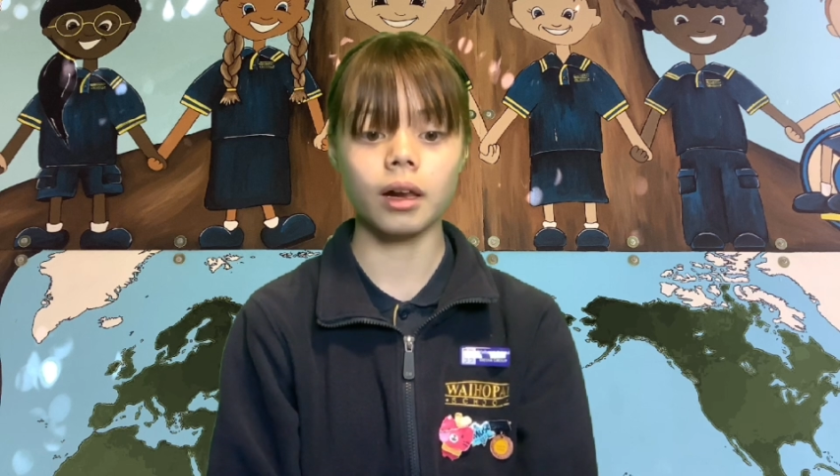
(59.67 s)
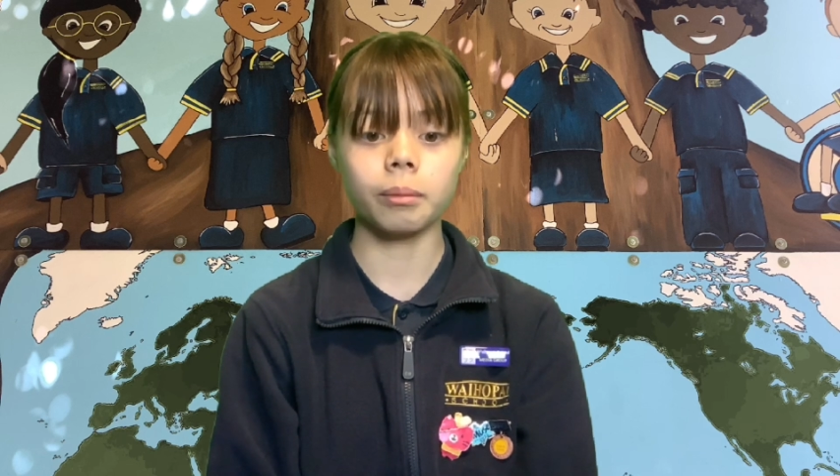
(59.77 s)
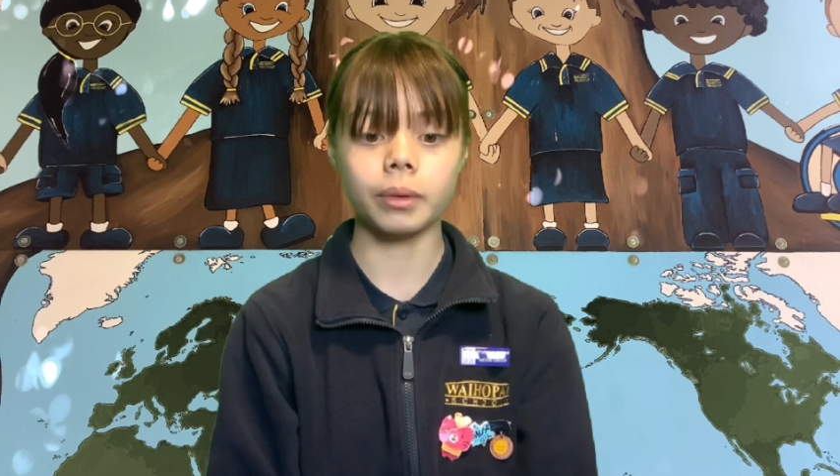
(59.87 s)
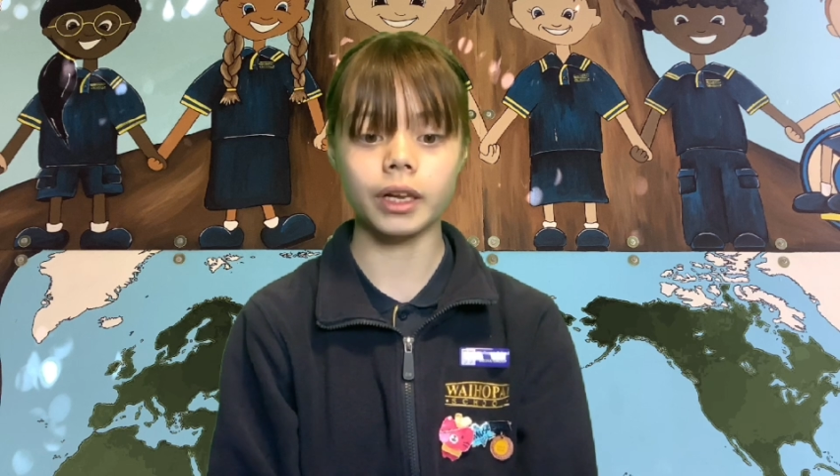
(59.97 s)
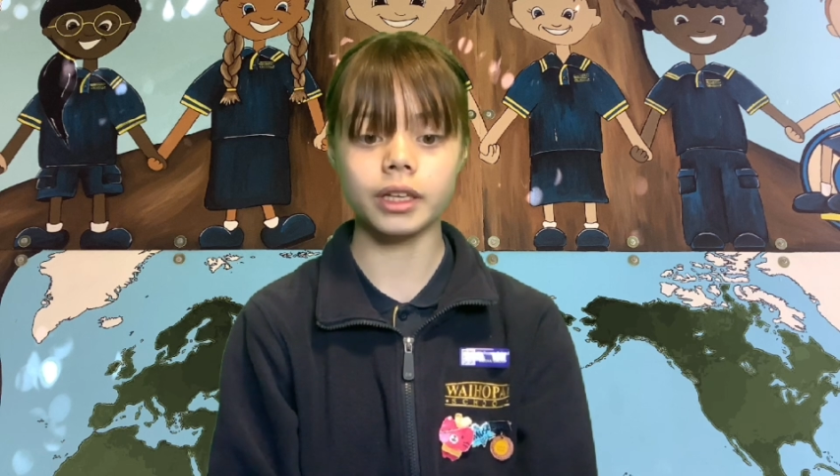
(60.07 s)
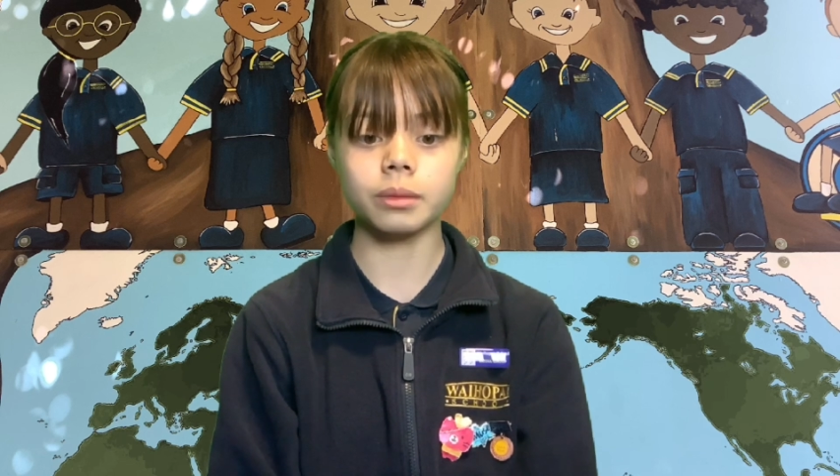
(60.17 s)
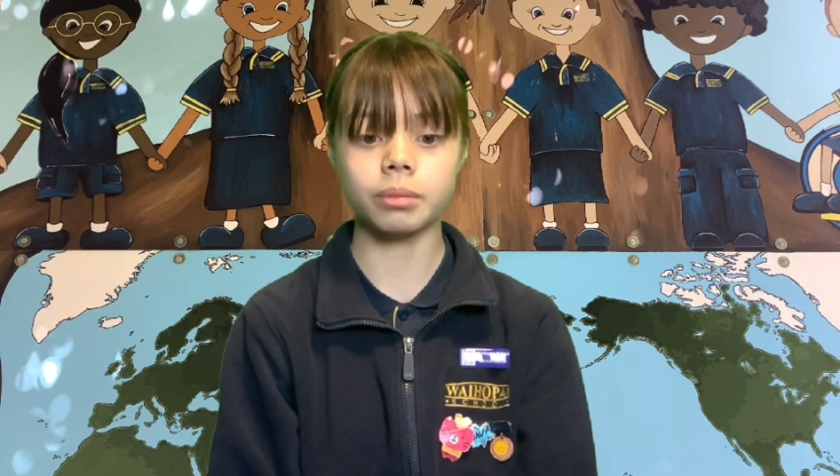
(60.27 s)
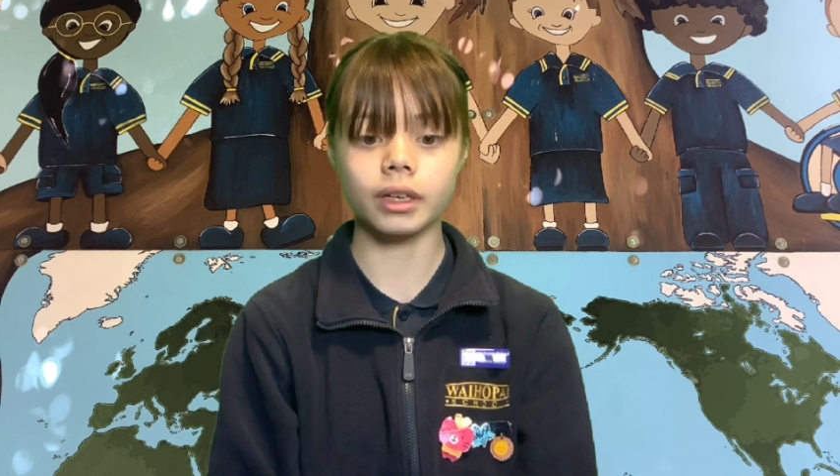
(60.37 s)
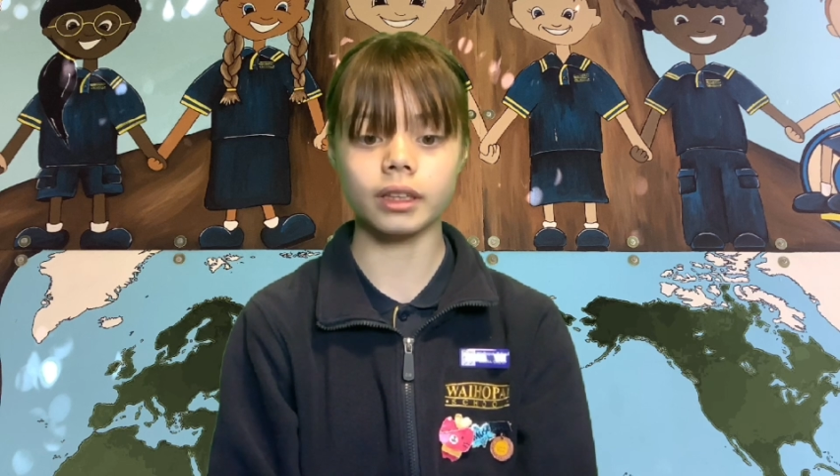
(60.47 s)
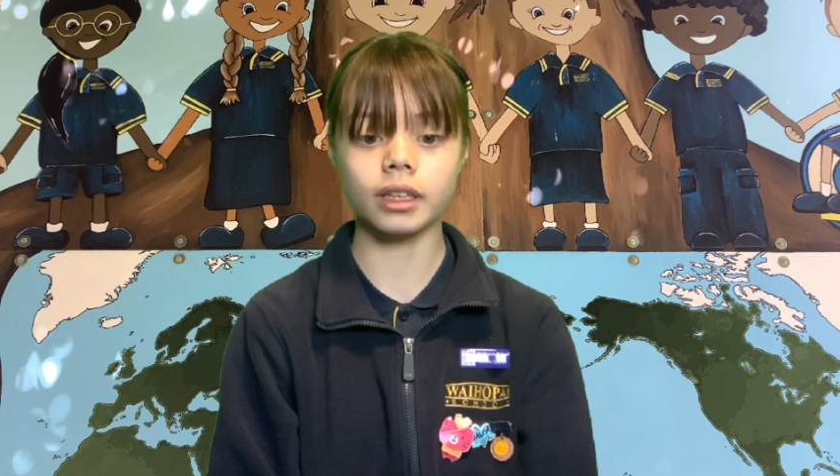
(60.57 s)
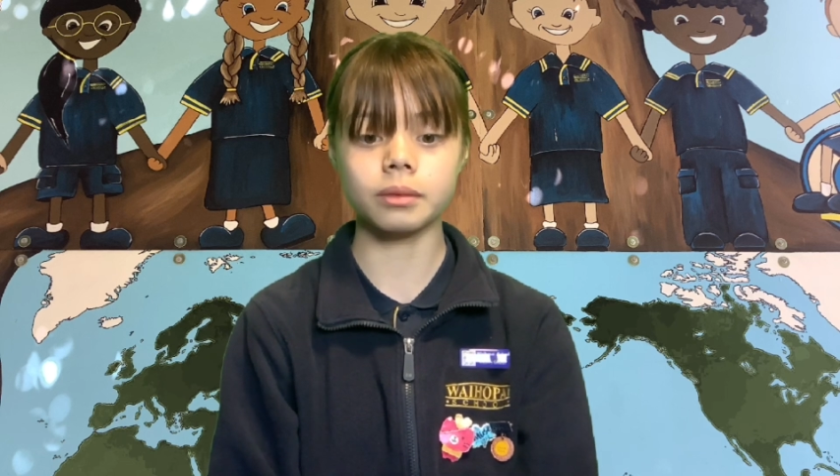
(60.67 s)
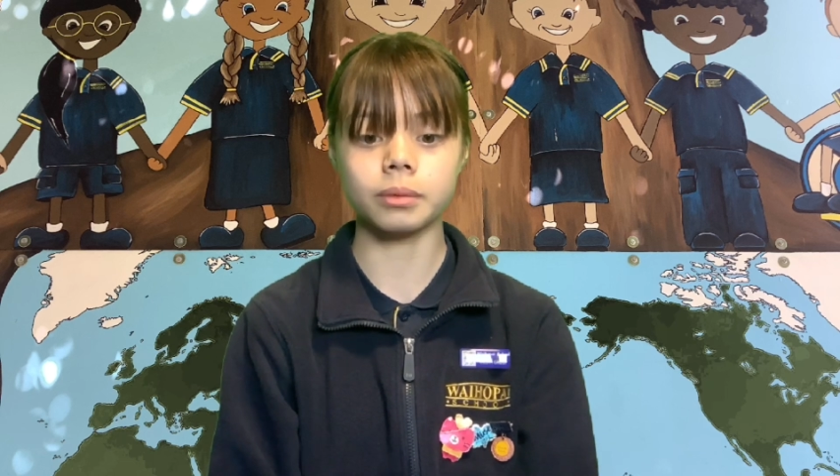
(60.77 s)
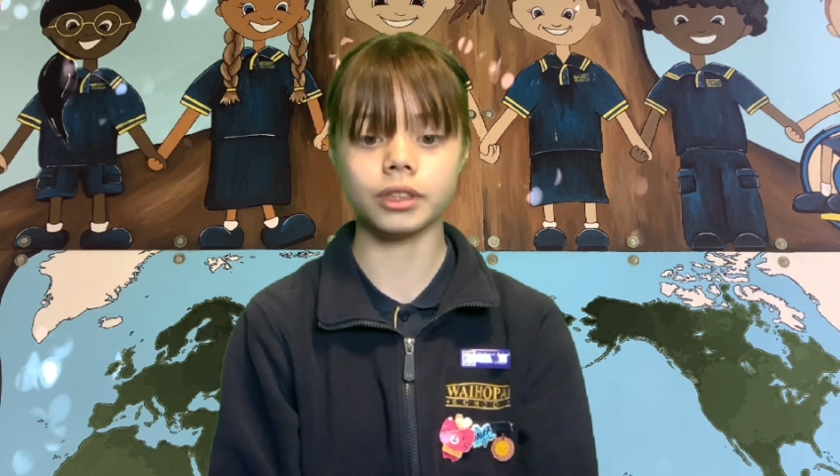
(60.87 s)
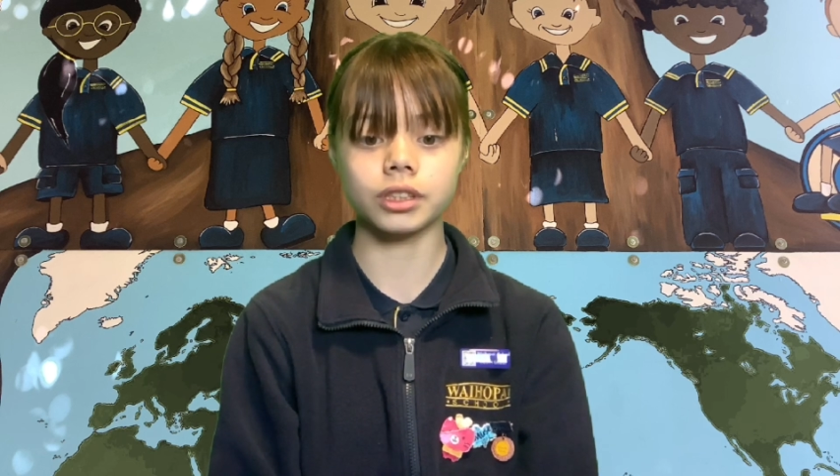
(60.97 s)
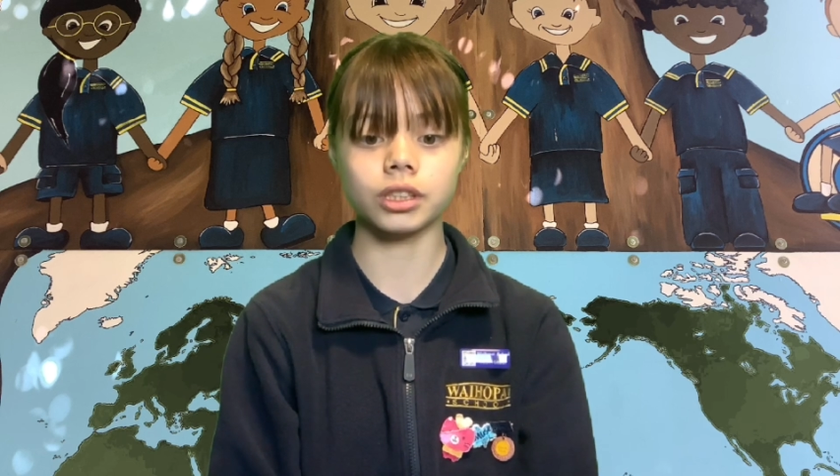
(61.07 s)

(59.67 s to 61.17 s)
Please bring these books to